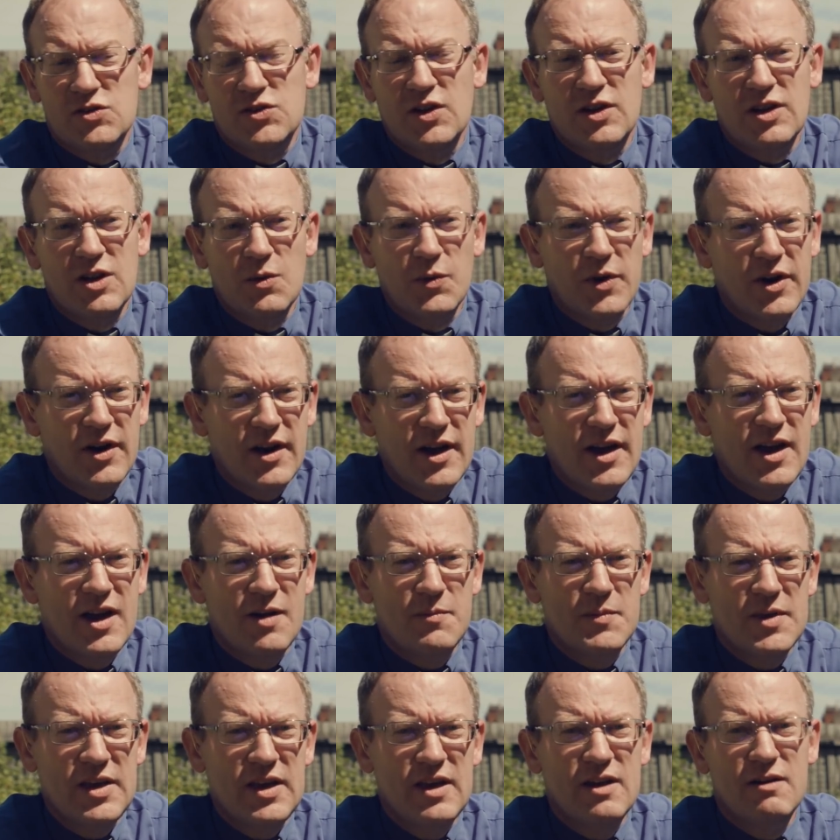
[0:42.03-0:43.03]
Certainly where I
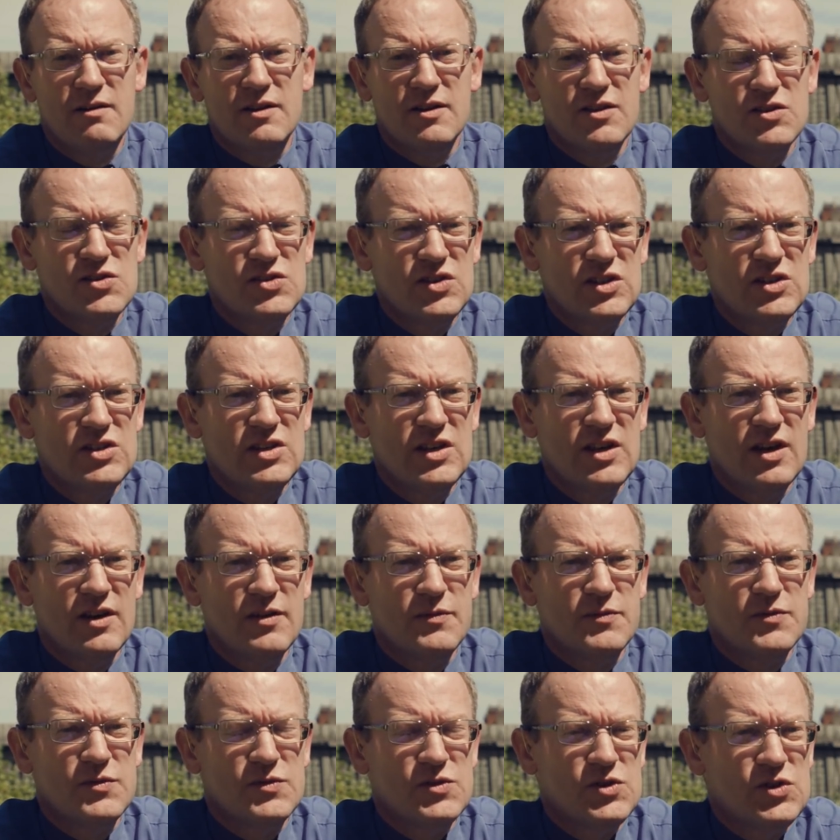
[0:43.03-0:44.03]
am here in the city,
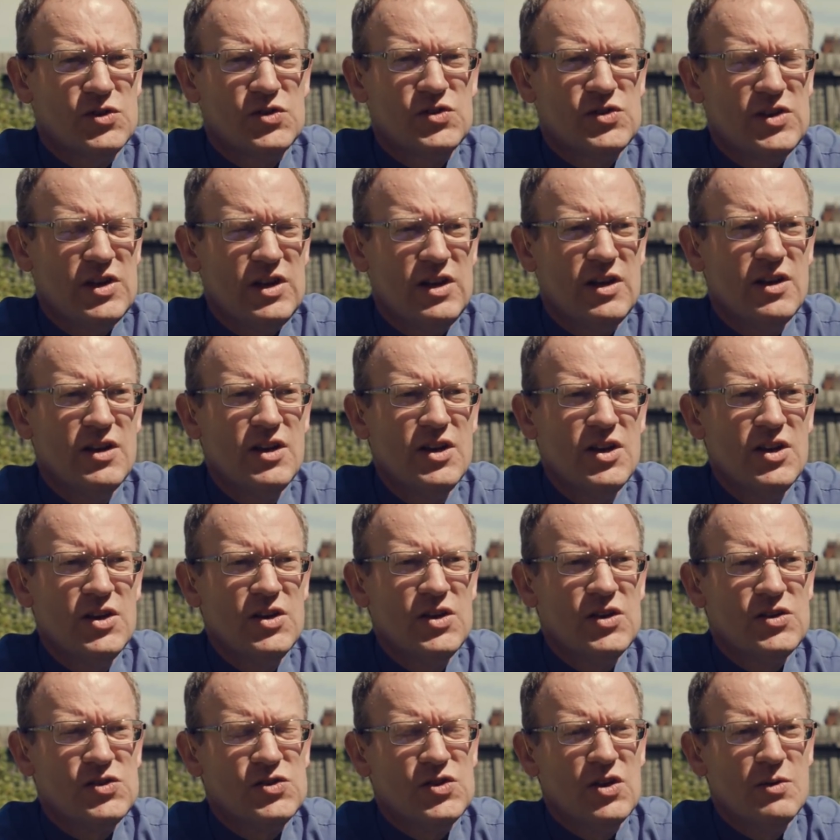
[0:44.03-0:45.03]
I've just seen
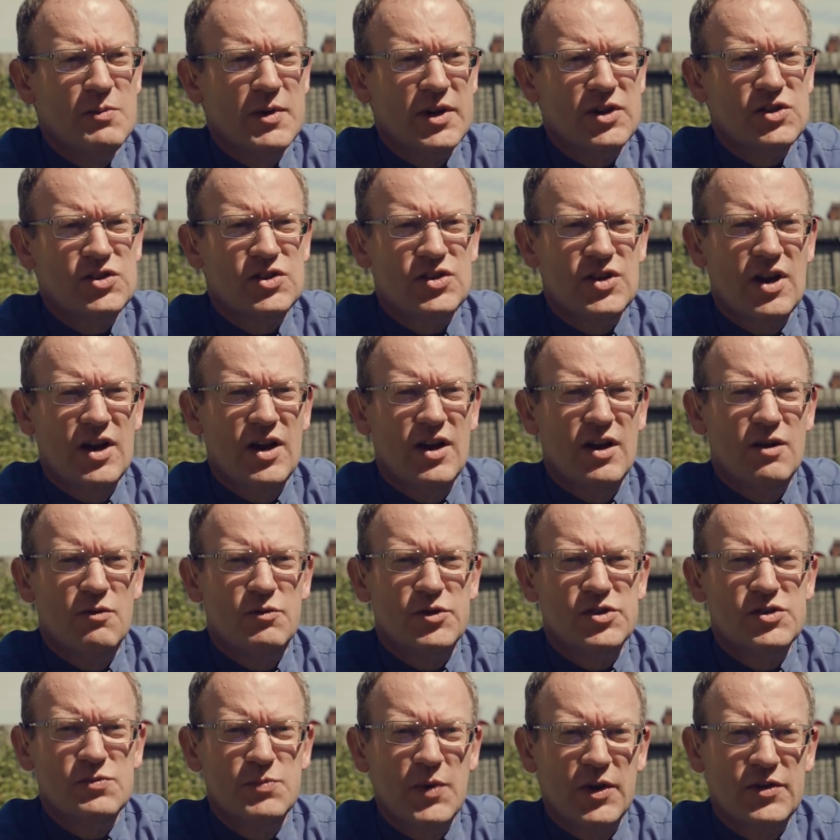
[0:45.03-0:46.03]
so much
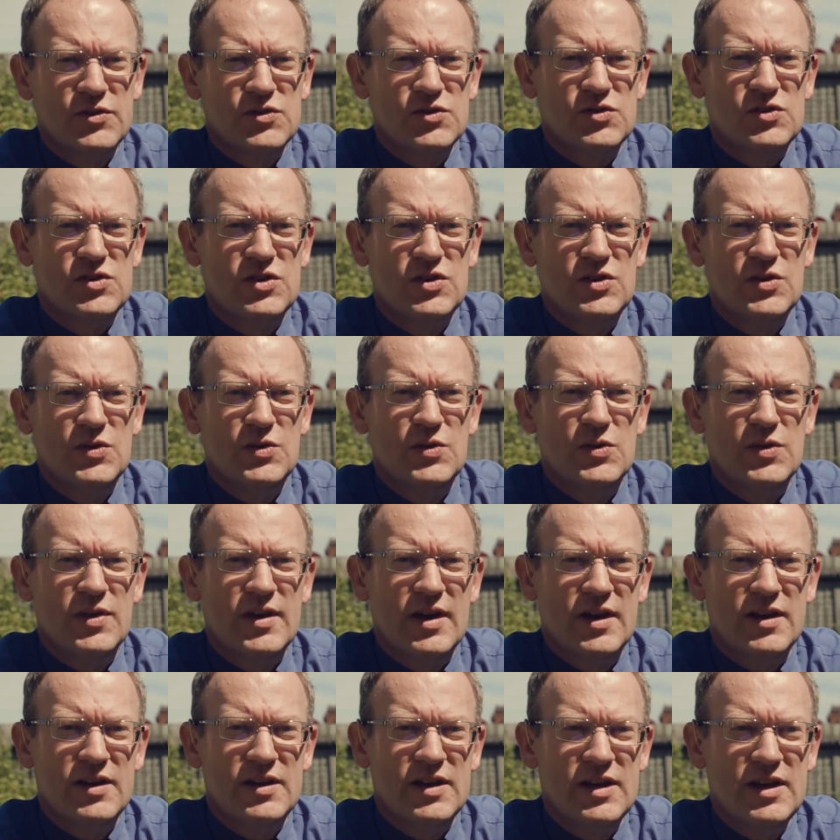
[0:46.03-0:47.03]
response to
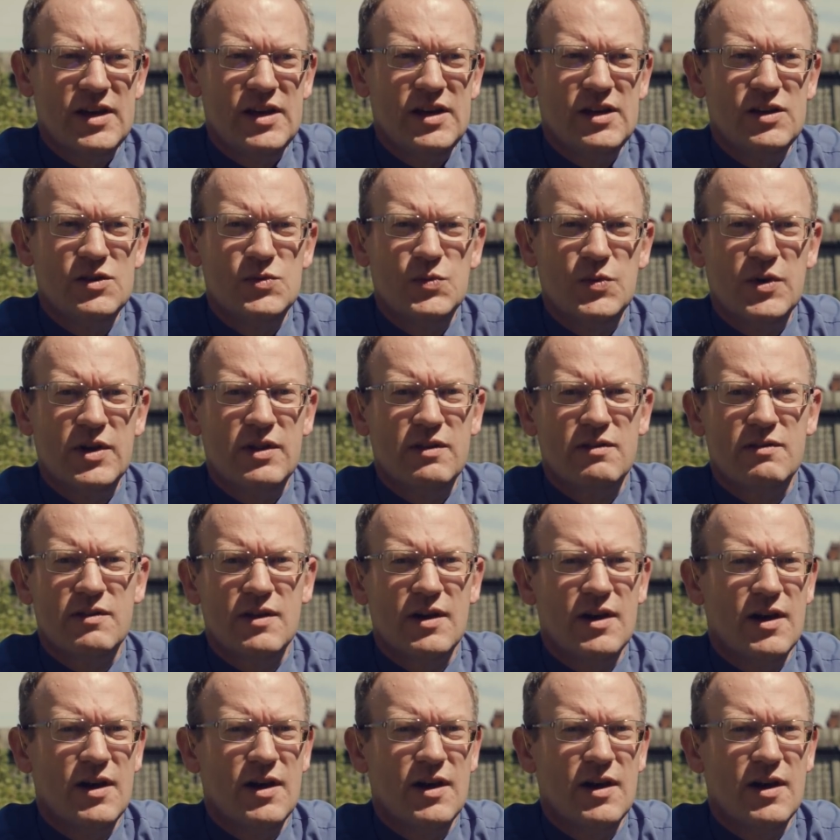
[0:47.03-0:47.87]
that need with